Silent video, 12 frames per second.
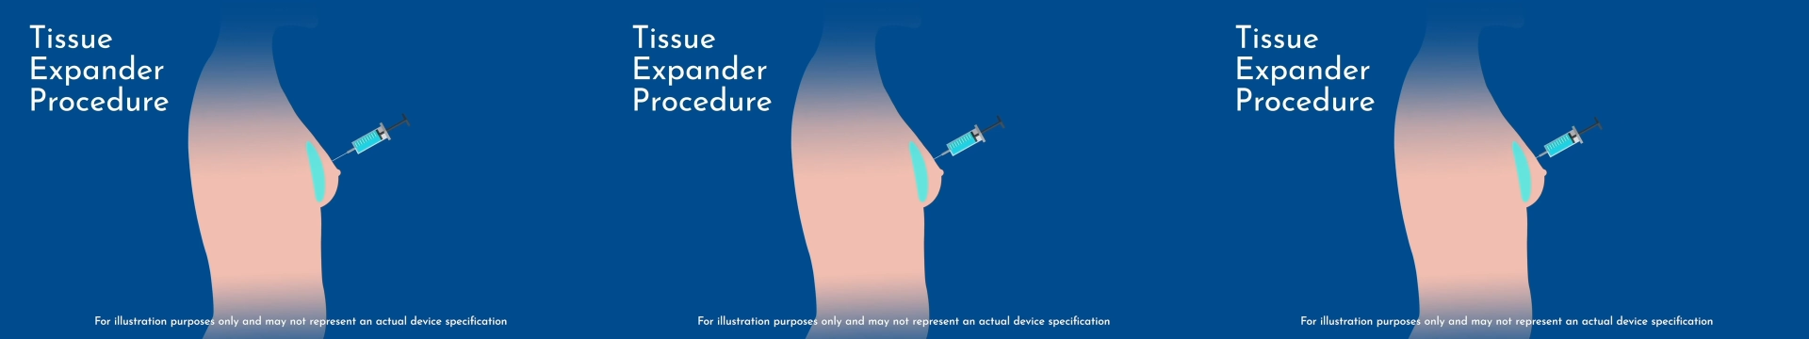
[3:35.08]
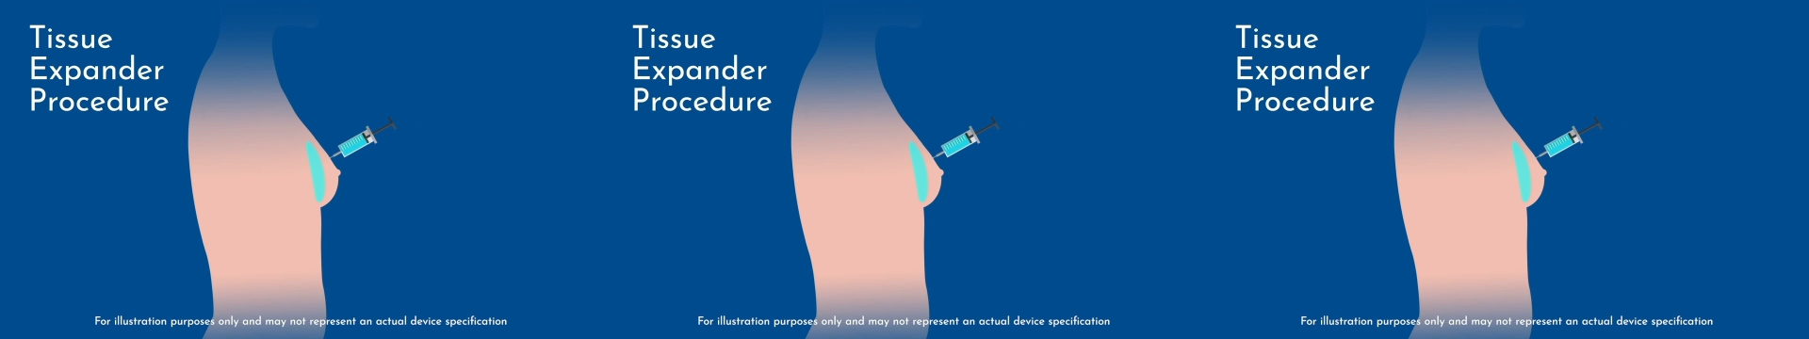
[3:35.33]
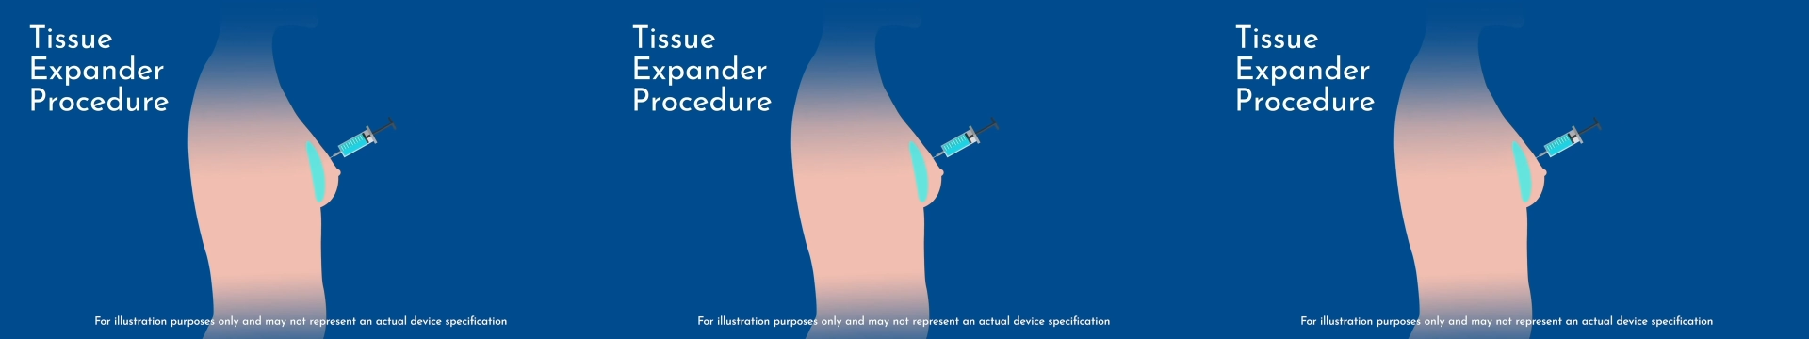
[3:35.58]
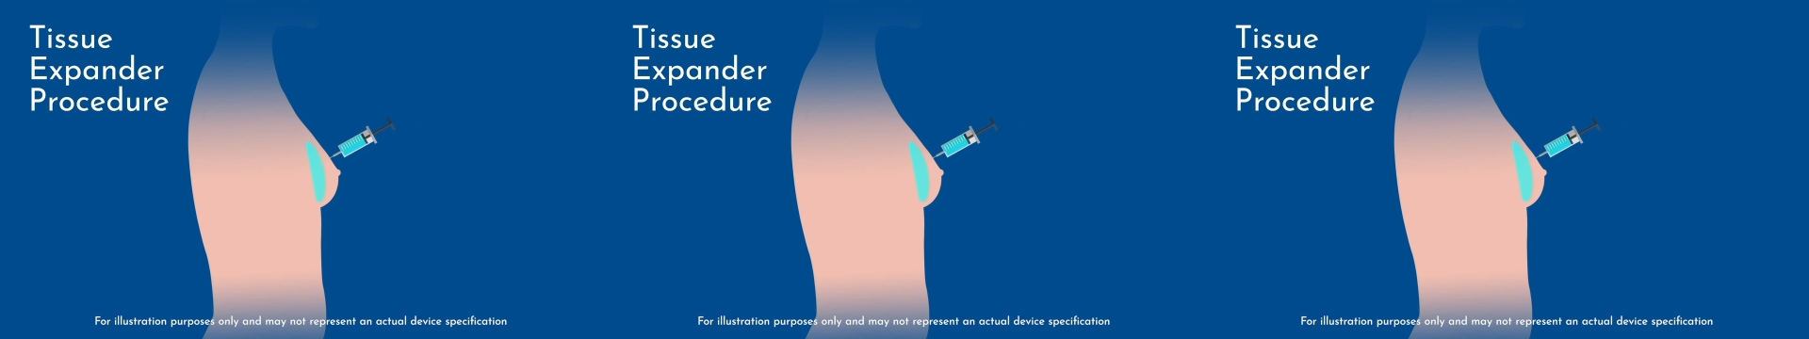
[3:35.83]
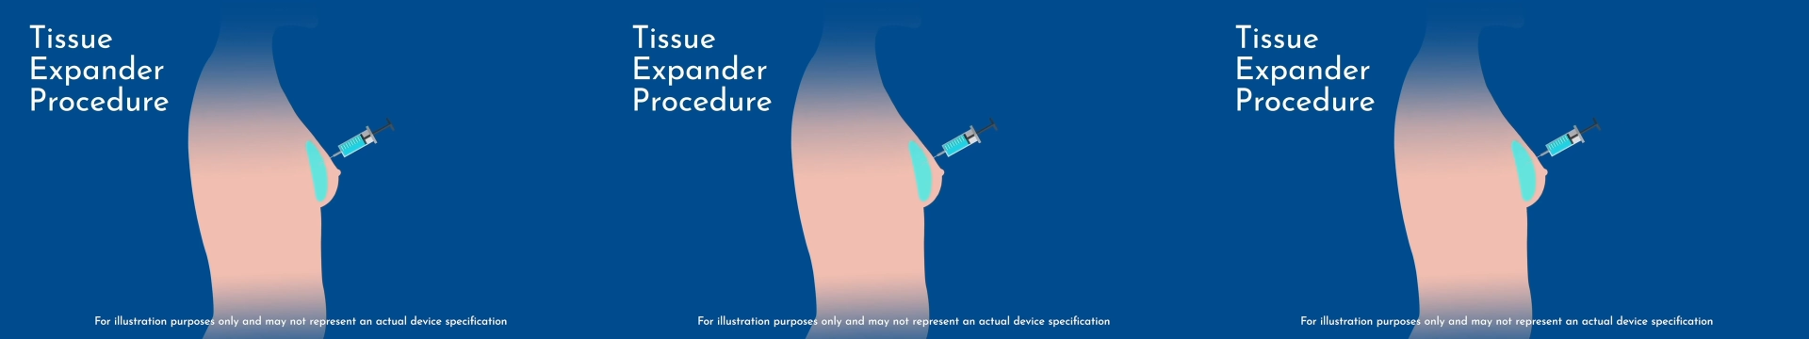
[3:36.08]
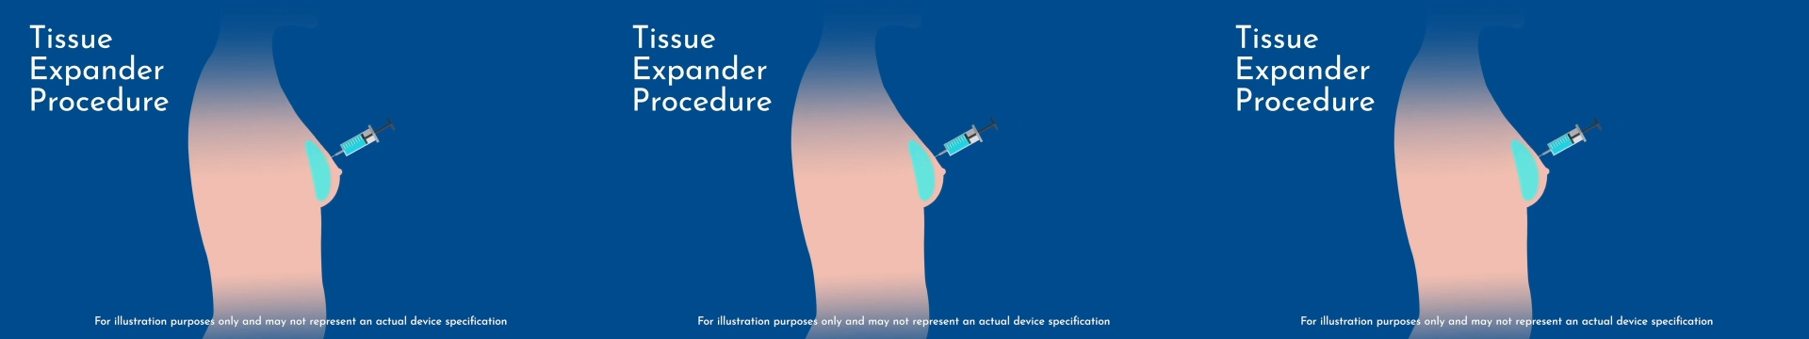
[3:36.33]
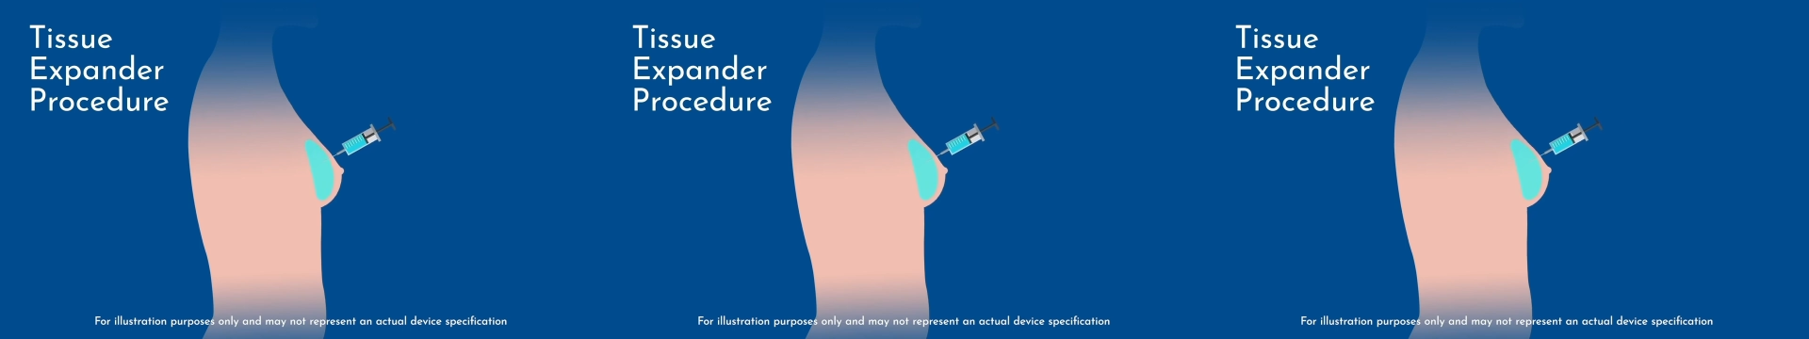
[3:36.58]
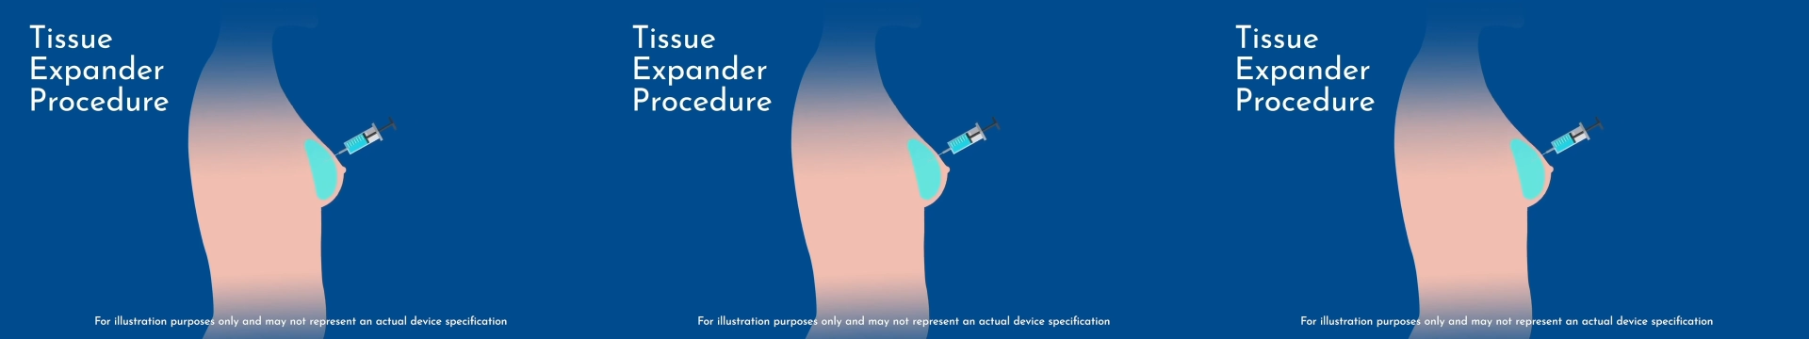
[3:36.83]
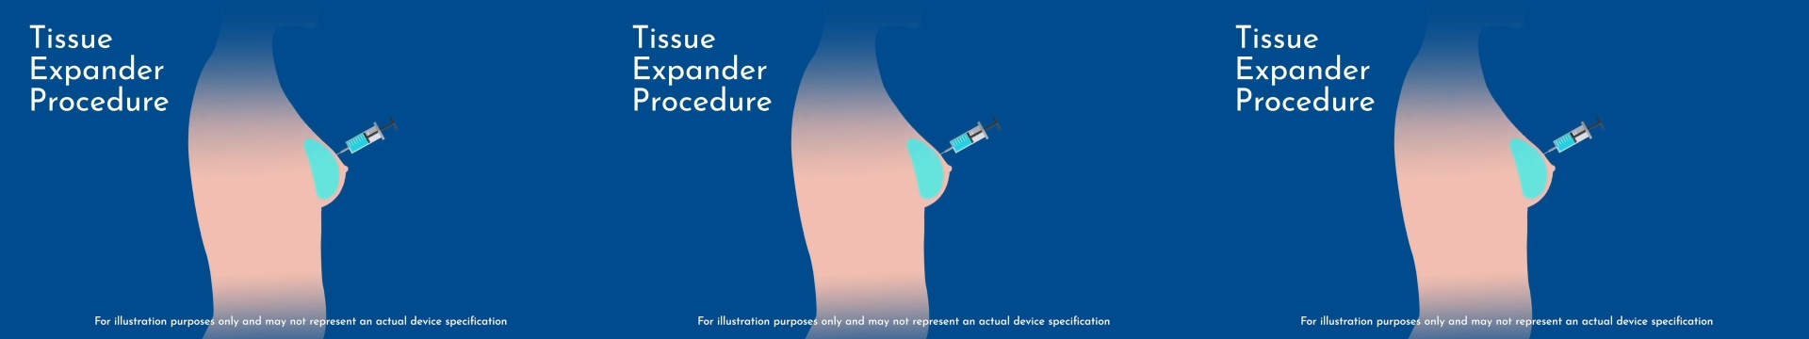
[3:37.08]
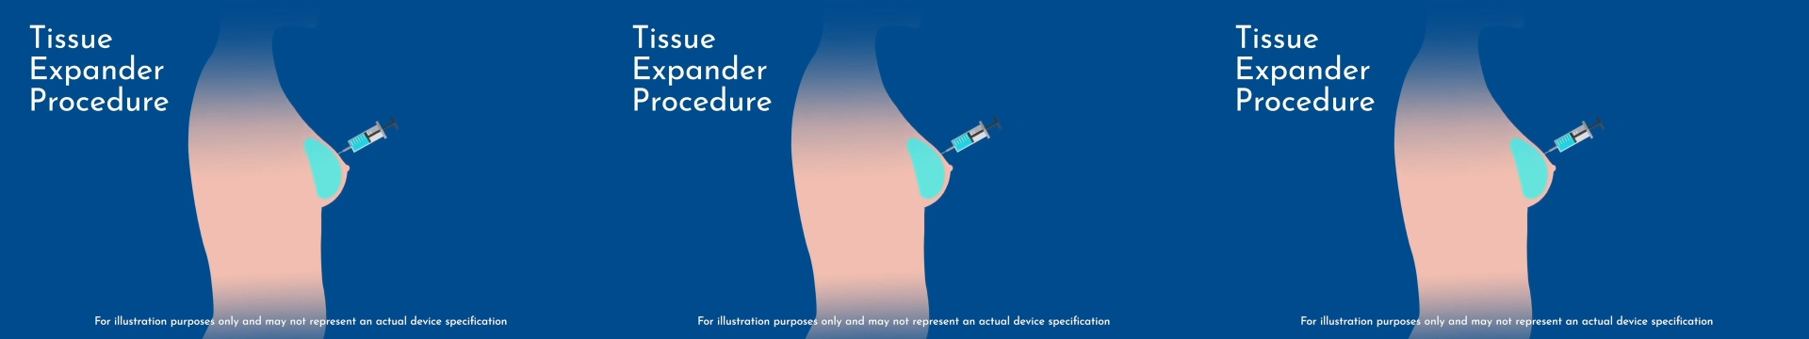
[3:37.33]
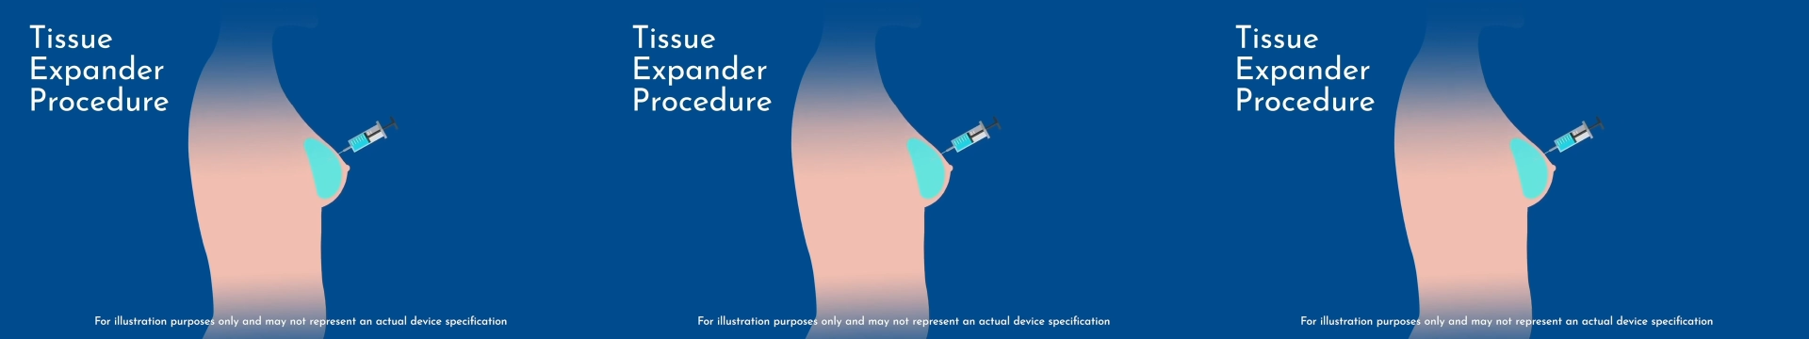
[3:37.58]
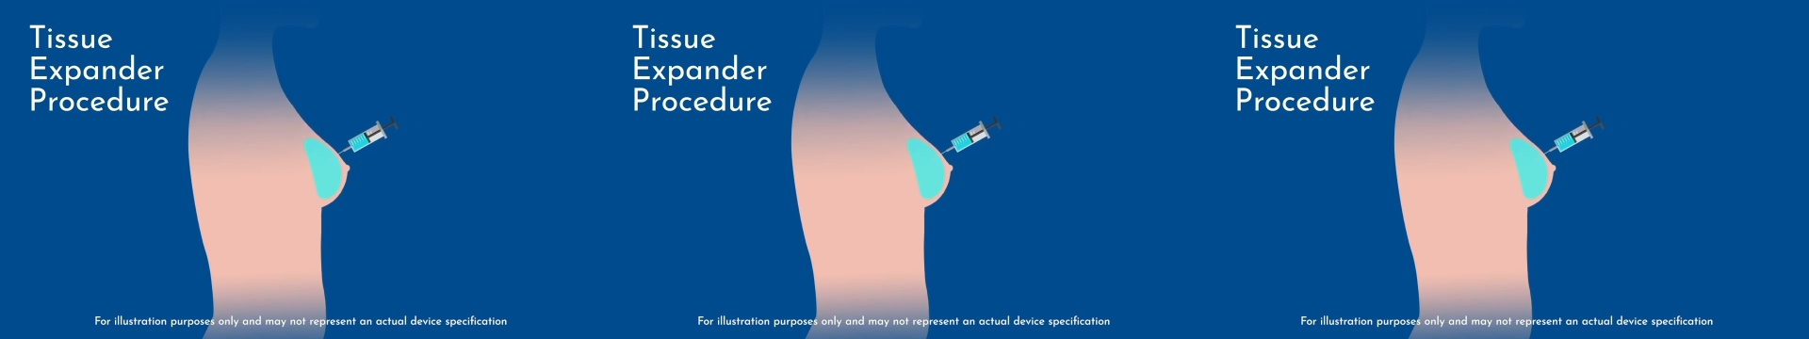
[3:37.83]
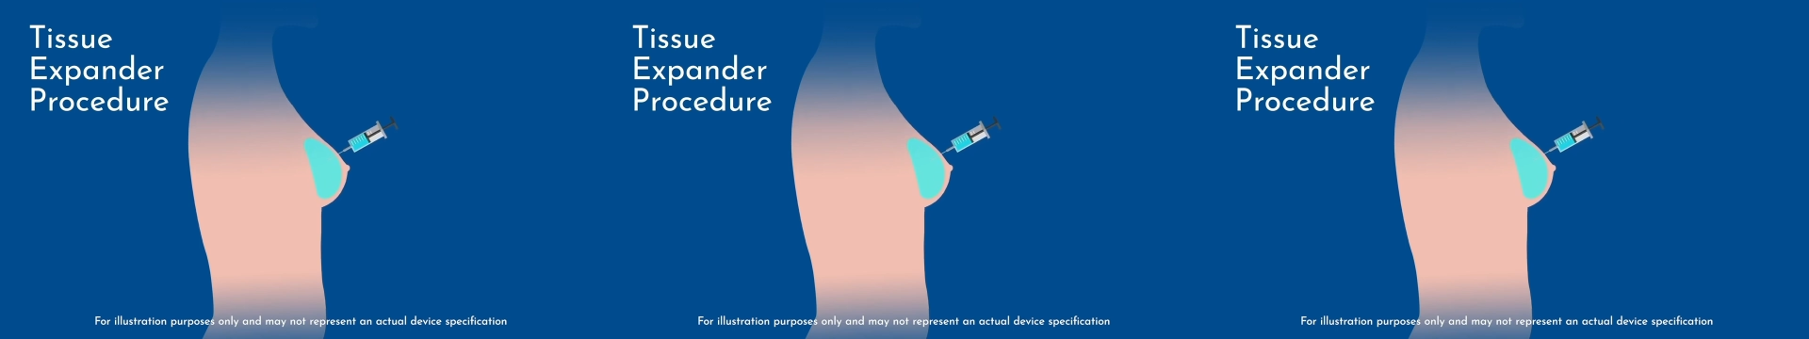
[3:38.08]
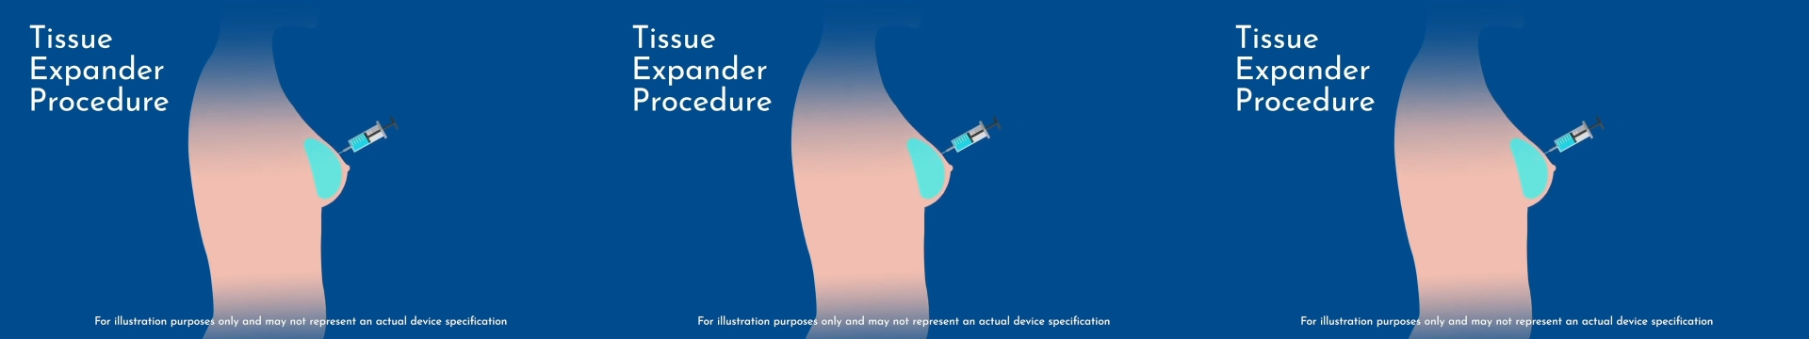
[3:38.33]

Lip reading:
(no speaker visible)